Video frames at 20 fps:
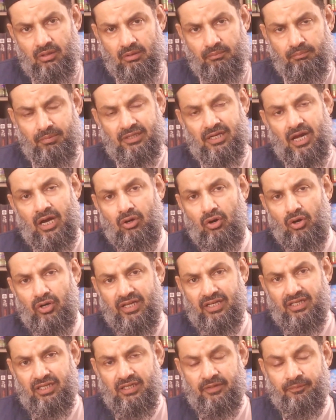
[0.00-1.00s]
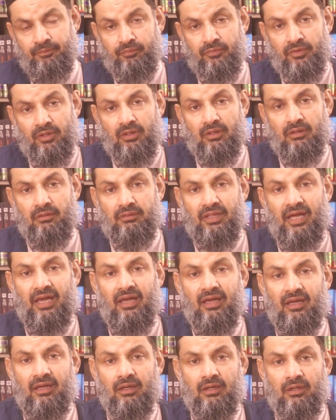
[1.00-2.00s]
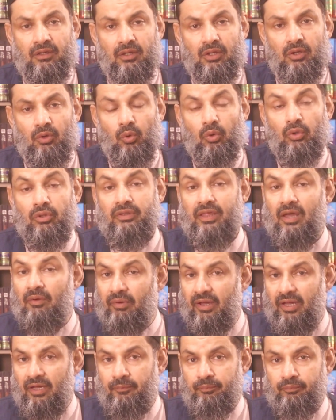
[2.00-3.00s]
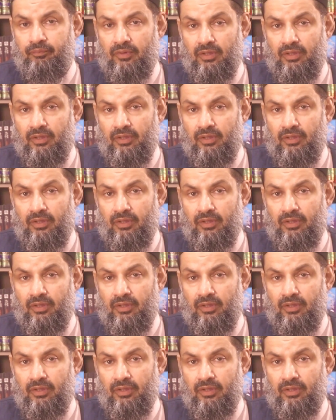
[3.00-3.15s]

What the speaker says: but accordingly they were